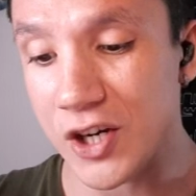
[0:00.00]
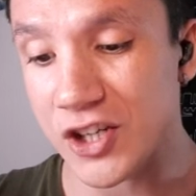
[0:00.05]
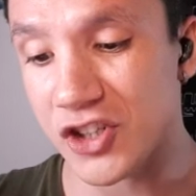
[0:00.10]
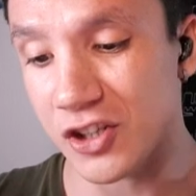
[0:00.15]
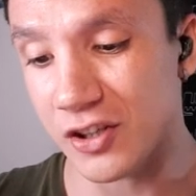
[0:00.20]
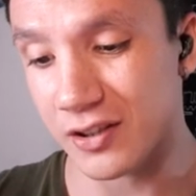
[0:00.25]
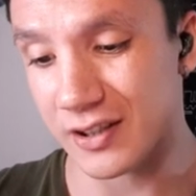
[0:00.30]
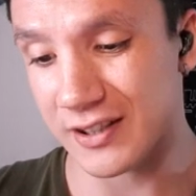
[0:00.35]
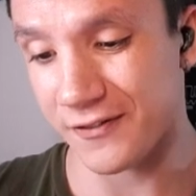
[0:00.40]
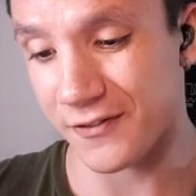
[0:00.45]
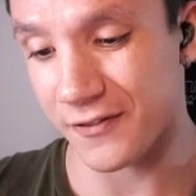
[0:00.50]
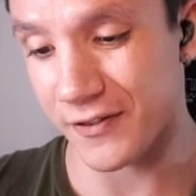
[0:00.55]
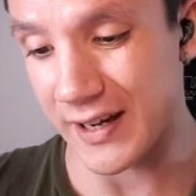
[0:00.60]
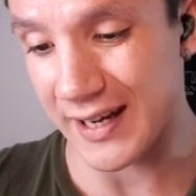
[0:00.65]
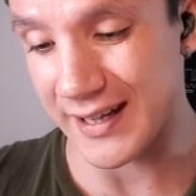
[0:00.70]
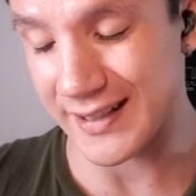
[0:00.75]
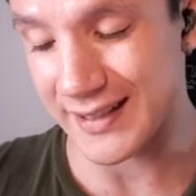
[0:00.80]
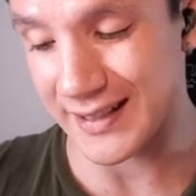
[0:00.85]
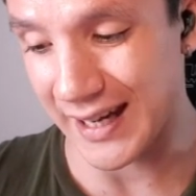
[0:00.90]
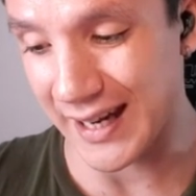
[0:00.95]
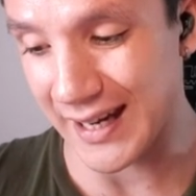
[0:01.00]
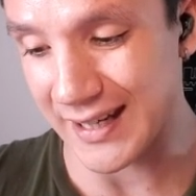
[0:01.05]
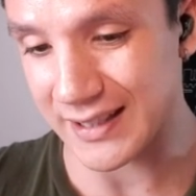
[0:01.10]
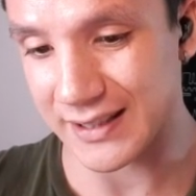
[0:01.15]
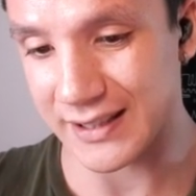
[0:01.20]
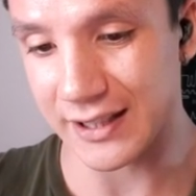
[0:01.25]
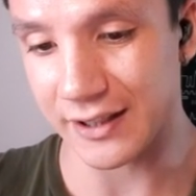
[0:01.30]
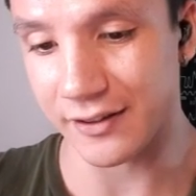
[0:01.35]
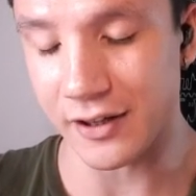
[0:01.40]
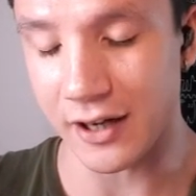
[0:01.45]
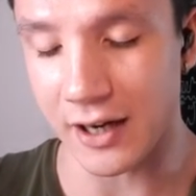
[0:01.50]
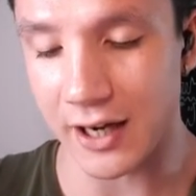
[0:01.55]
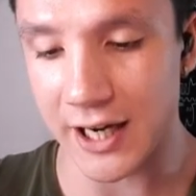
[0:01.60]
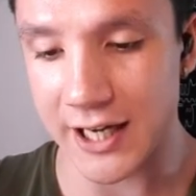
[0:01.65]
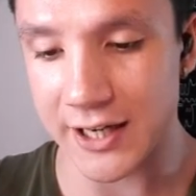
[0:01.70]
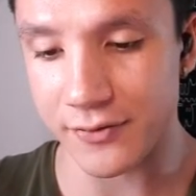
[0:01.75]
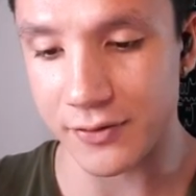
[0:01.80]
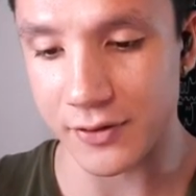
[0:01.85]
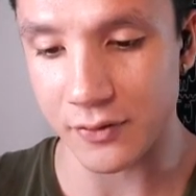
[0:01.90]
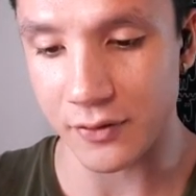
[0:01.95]
looks fantastic. The
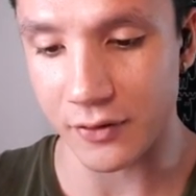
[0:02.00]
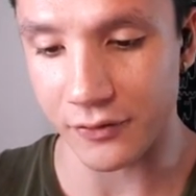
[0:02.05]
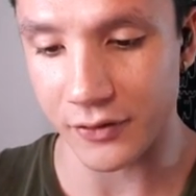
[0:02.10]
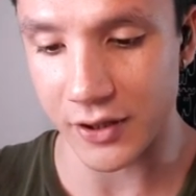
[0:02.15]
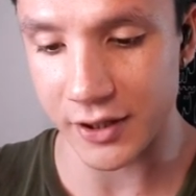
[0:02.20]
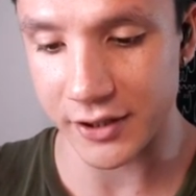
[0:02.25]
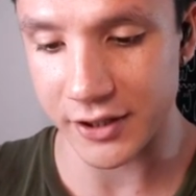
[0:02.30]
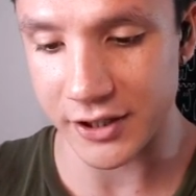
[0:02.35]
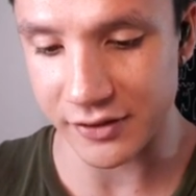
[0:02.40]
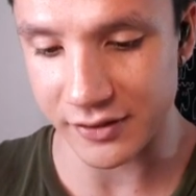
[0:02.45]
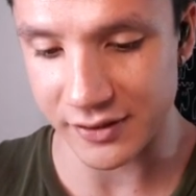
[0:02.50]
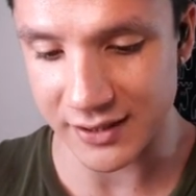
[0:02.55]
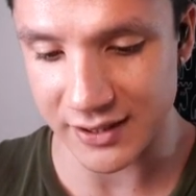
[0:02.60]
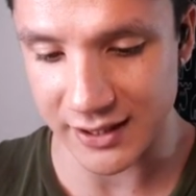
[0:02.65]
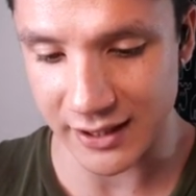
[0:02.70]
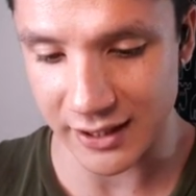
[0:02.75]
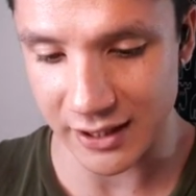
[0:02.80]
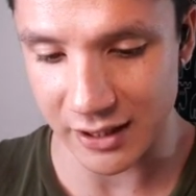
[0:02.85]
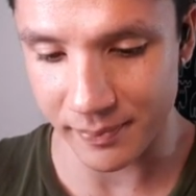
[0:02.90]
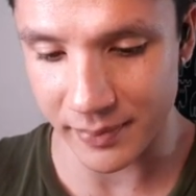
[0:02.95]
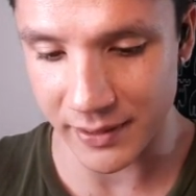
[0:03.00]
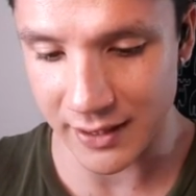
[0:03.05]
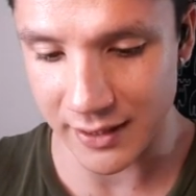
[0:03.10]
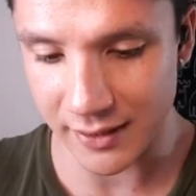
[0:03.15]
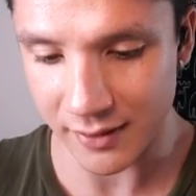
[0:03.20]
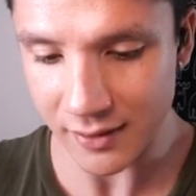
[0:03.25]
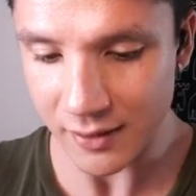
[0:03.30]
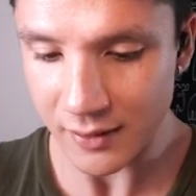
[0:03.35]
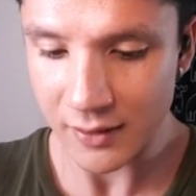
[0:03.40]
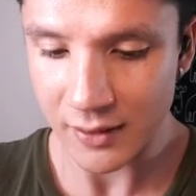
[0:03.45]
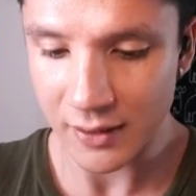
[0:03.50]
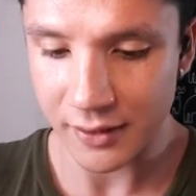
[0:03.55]
Ivory Ravana, you can see it up here.